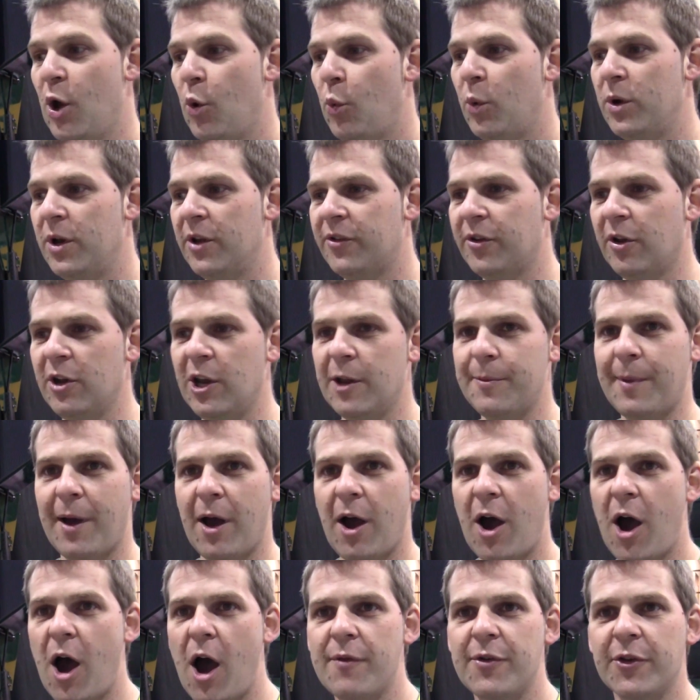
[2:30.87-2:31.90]
When it's only about
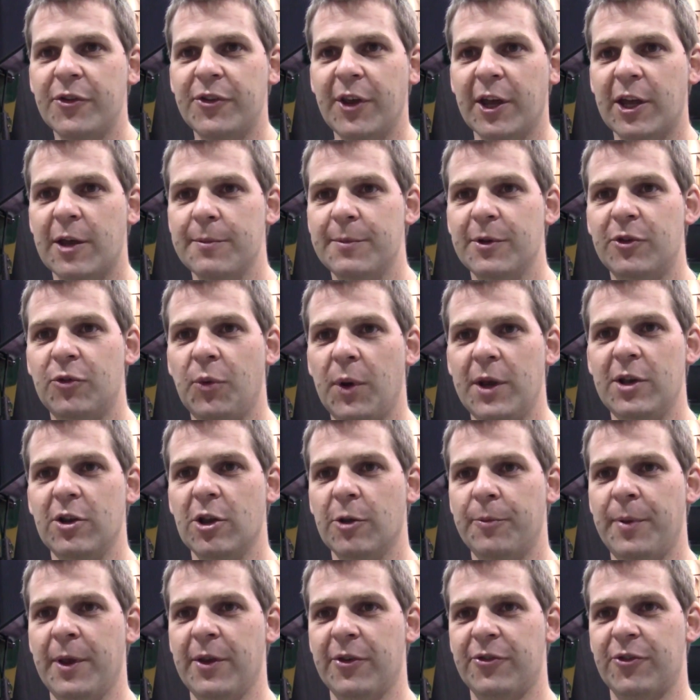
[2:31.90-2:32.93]
half a second between the
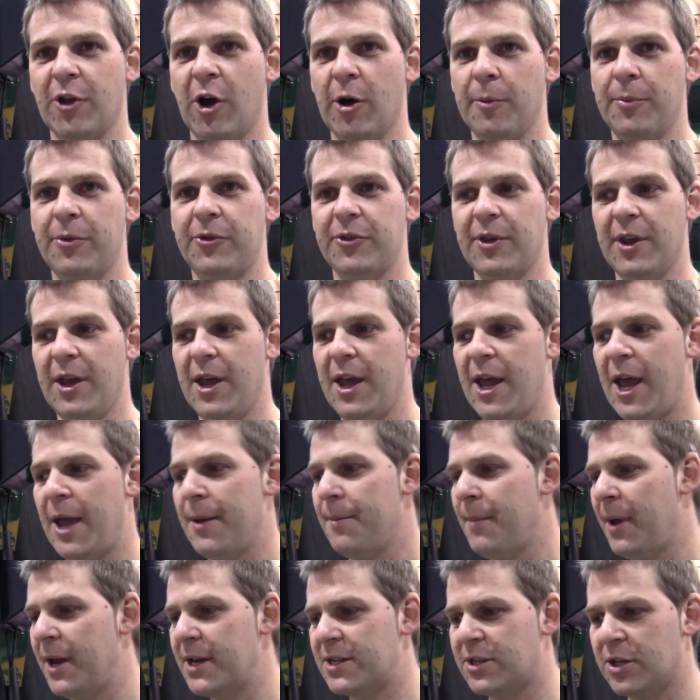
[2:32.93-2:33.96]
pit stops, it
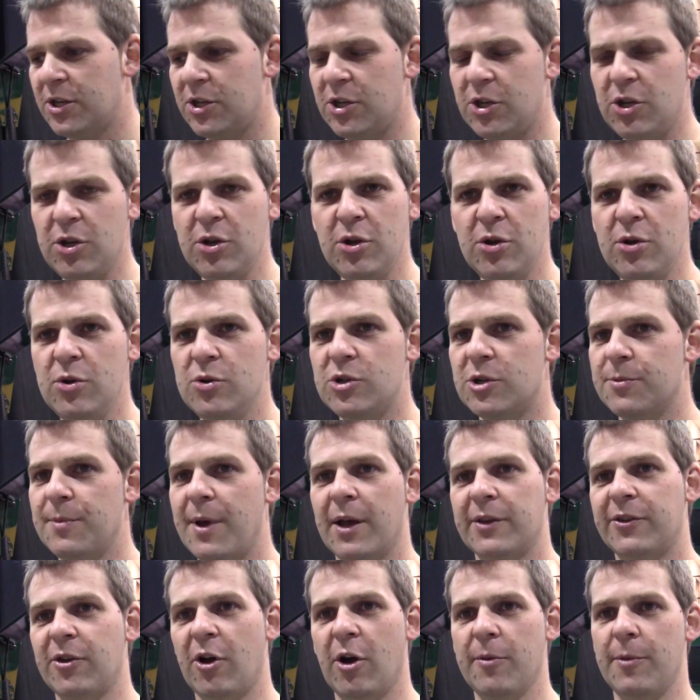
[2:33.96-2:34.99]
makes a huge
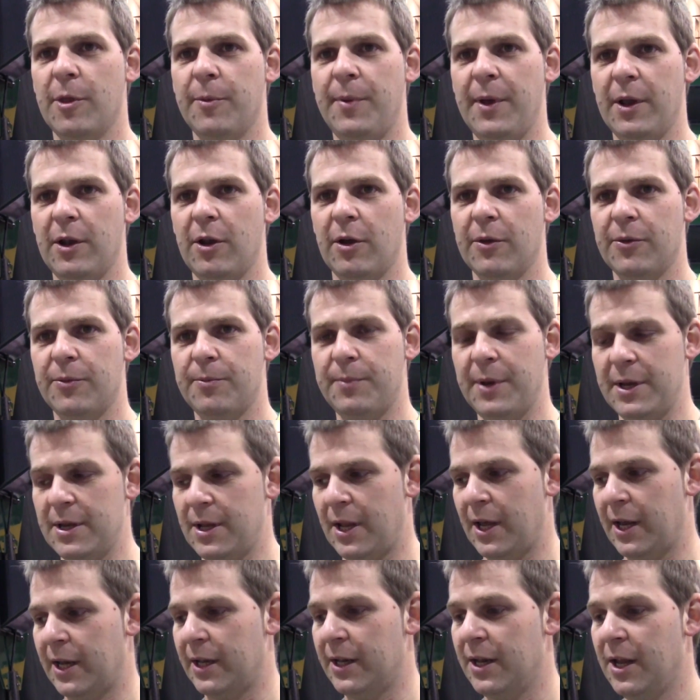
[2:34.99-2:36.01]
amount of time in the pit
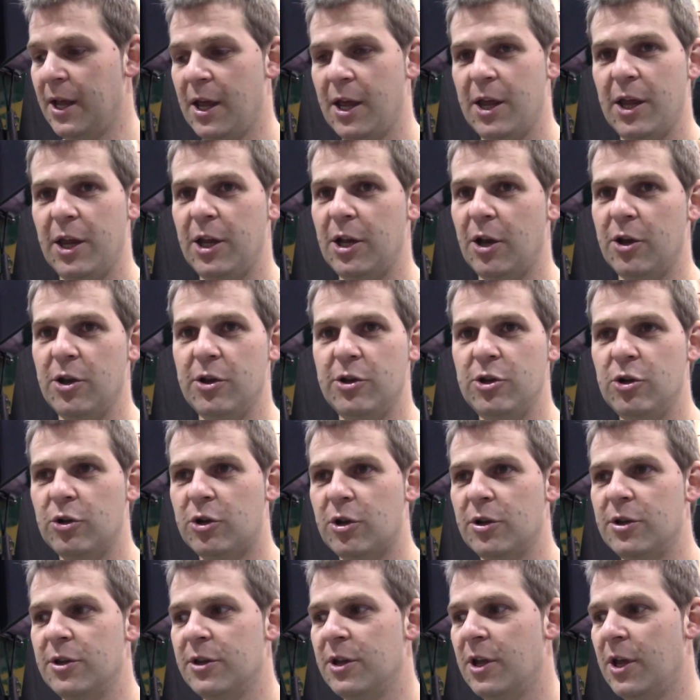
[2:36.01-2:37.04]
lane. You
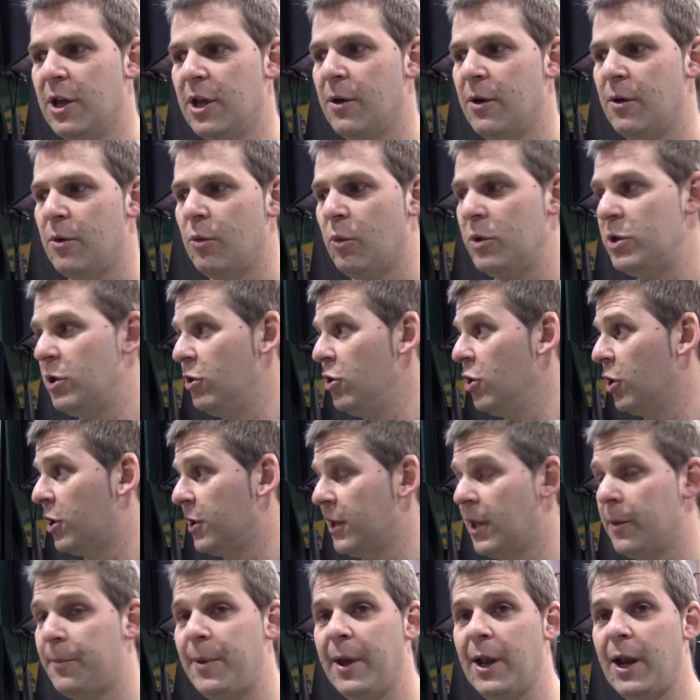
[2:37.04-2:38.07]
can, when you look
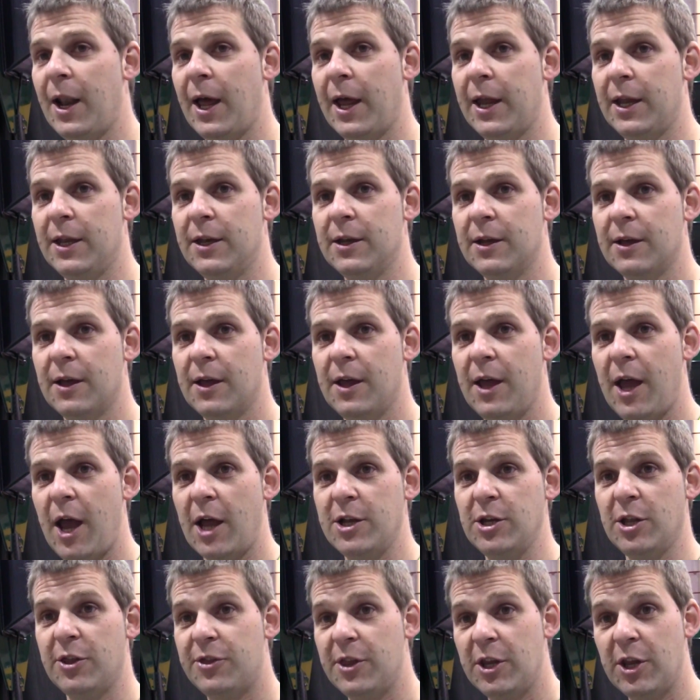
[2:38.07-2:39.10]
at the pit lane
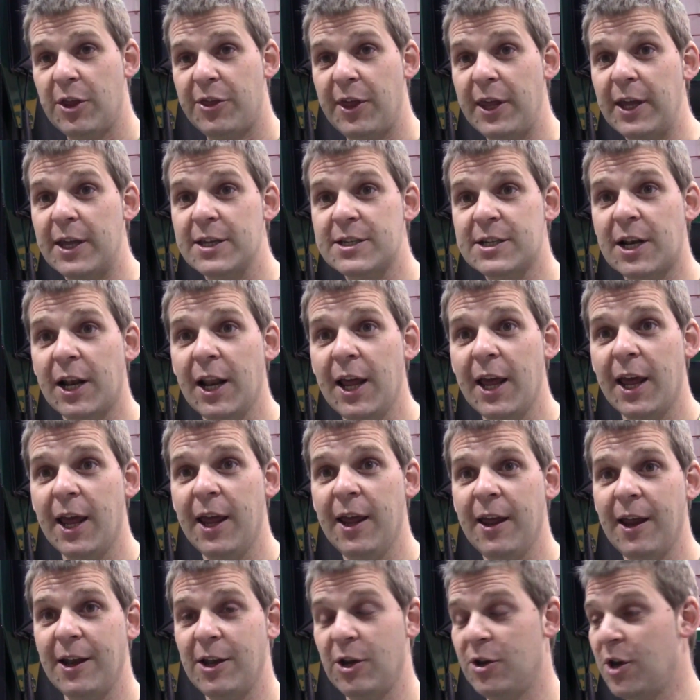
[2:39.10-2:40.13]
and you think it's clear,
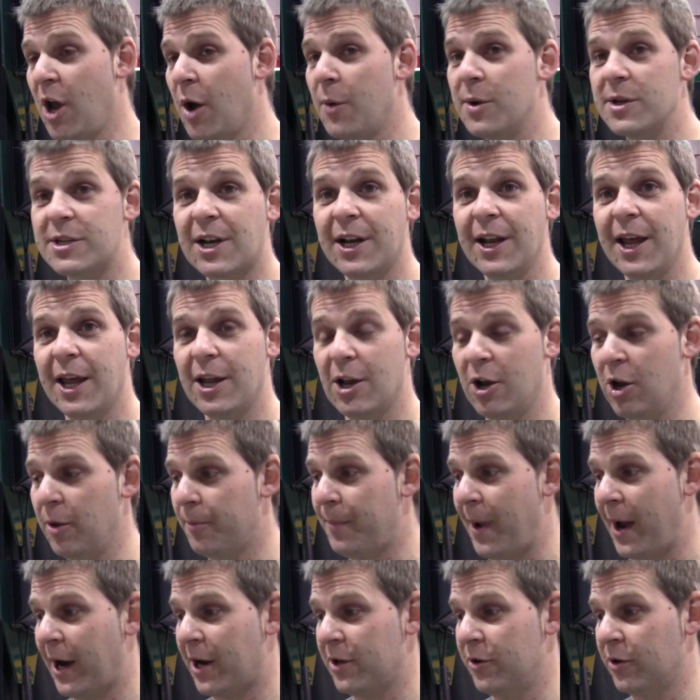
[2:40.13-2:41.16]
and you know it's clear, you look
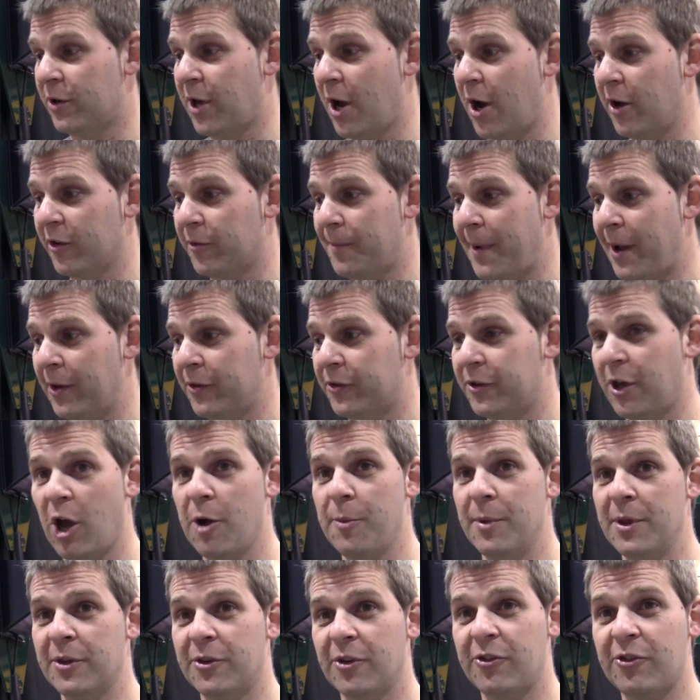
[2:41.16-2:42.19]
back and the car's about to go,
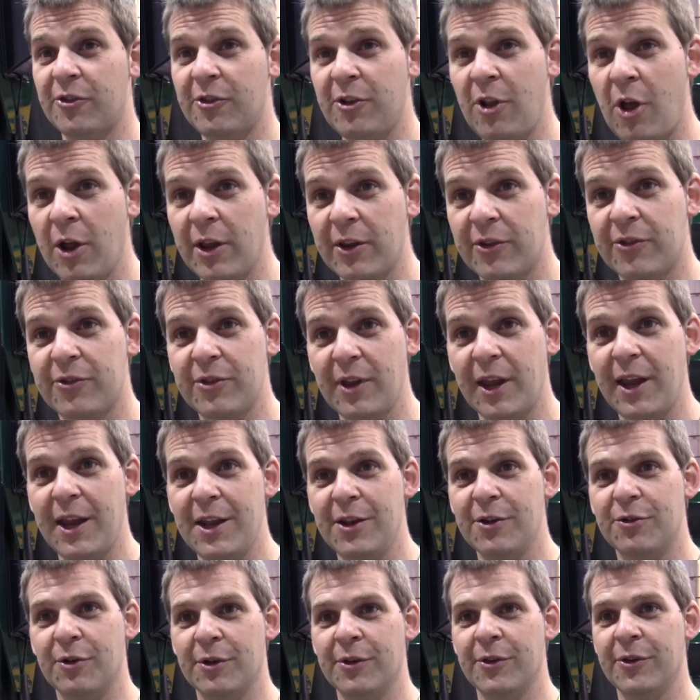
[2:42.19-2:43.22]
but there's a slight
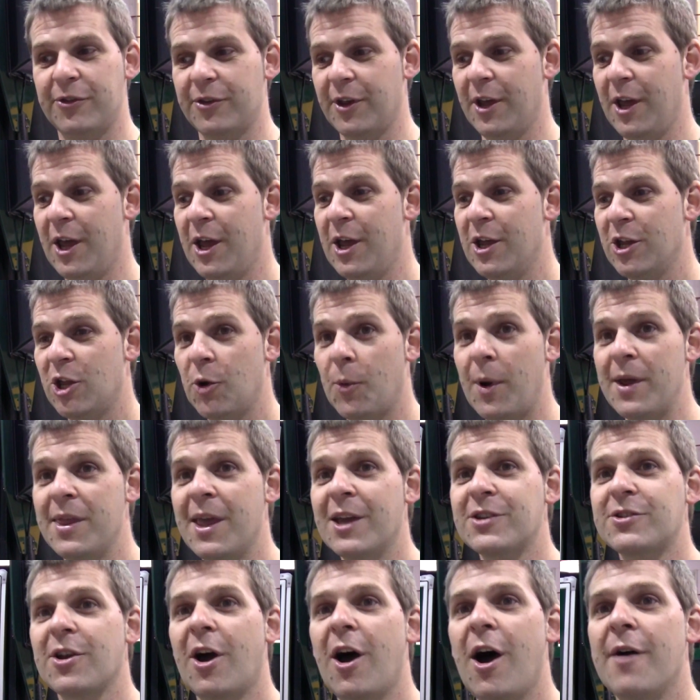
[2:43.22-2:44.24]
hindrance, you wait an
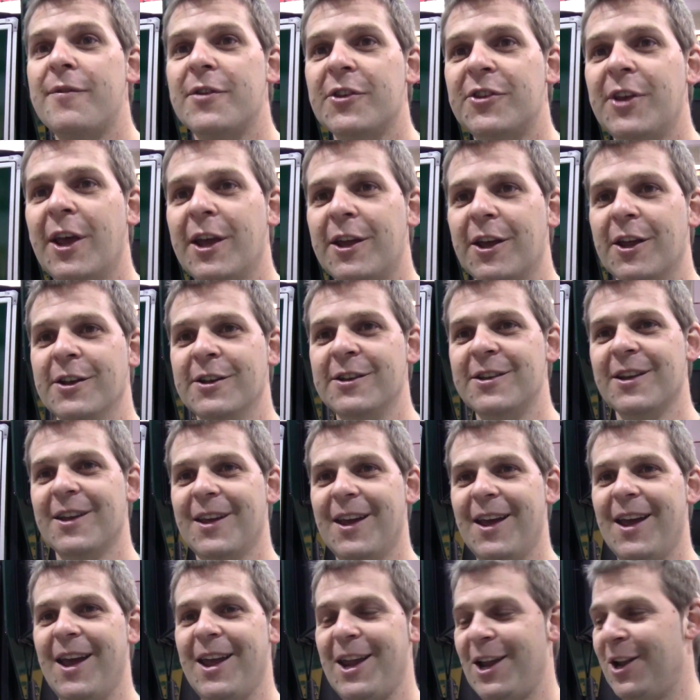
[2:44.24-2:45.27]
extra half a second,
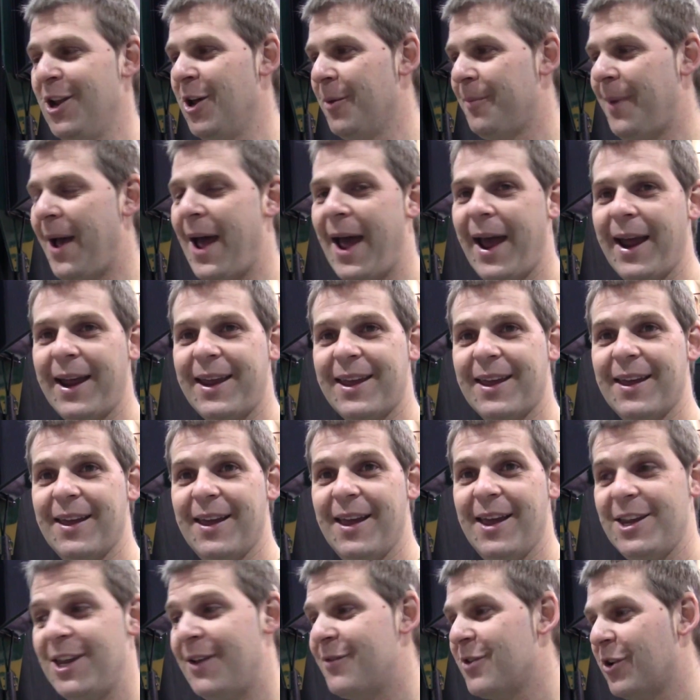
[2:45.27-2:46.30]
you look back,
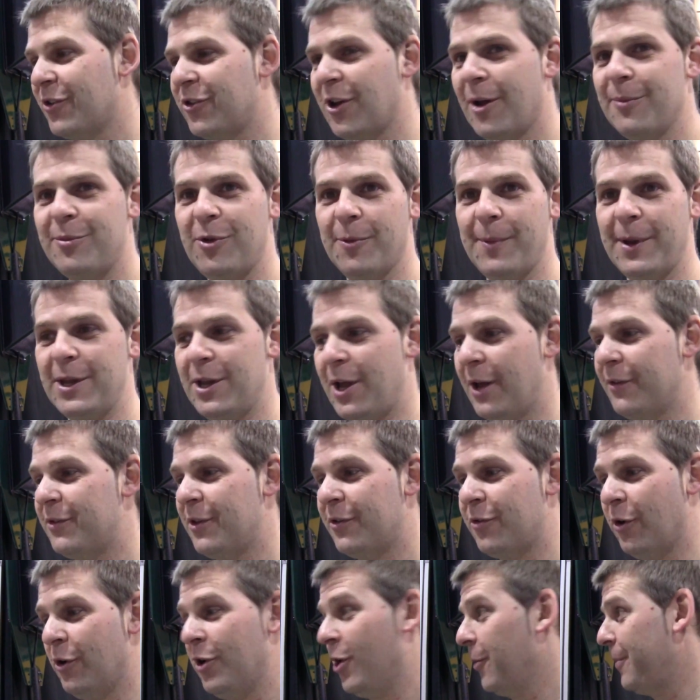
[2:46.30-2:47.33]
you haven't got time to look back, you have to
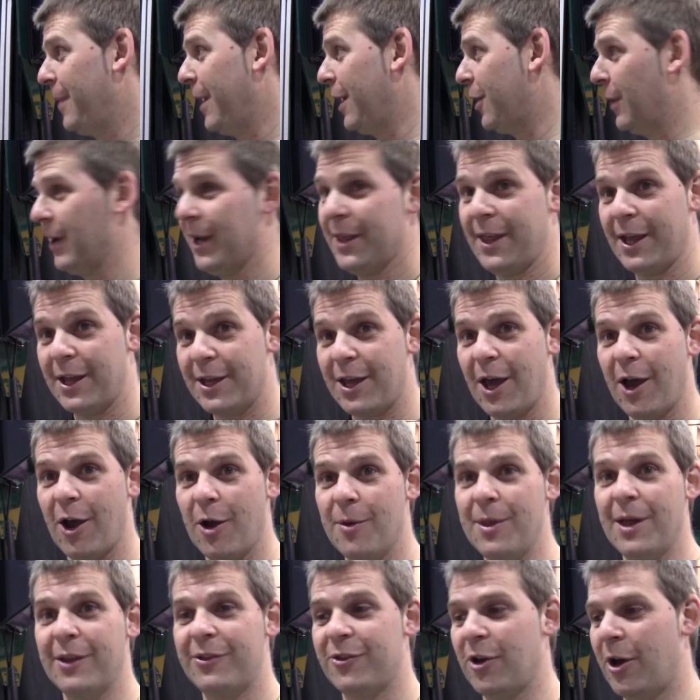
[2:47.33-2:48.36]
sort of look back quickly and then go,
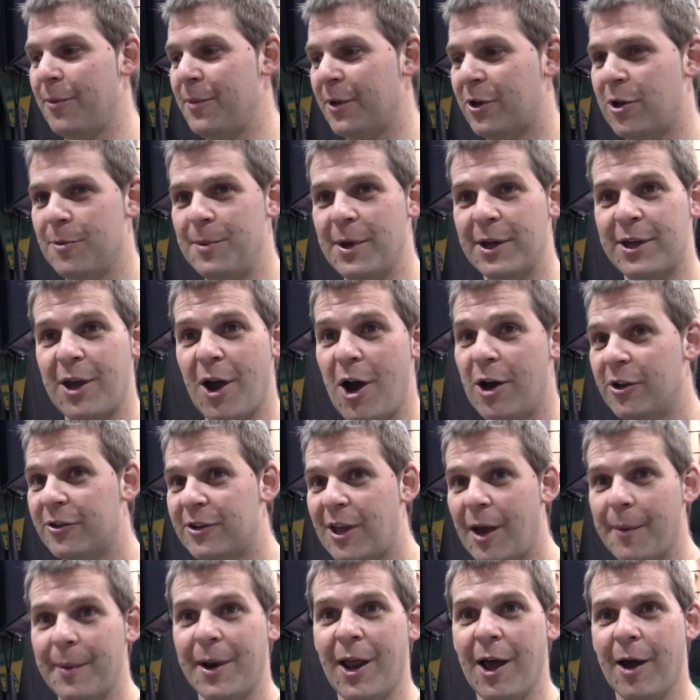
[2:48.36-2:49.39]
and that time there could be a car that's
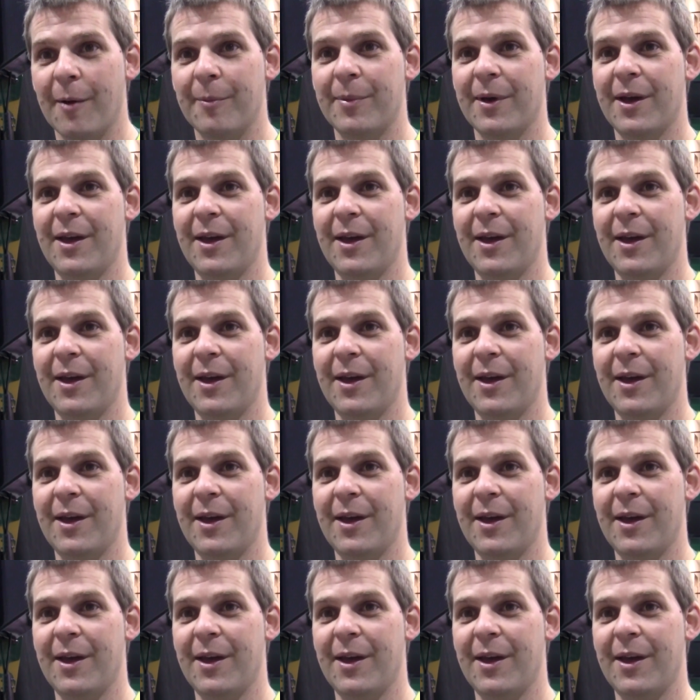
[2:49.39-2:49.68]
coming up.